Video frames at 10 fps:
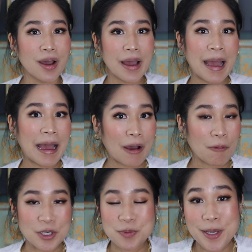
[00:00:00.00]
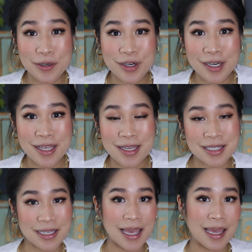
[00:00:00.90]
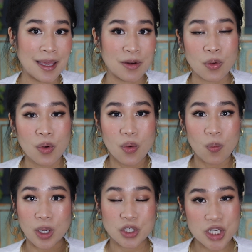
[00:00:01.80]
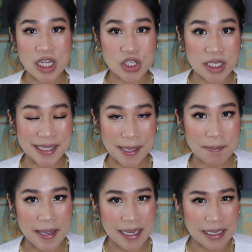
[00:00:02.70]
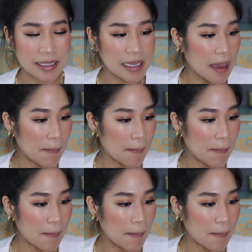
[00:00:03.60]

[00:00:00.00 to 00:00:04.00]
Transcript: how much better it is and what changes they made,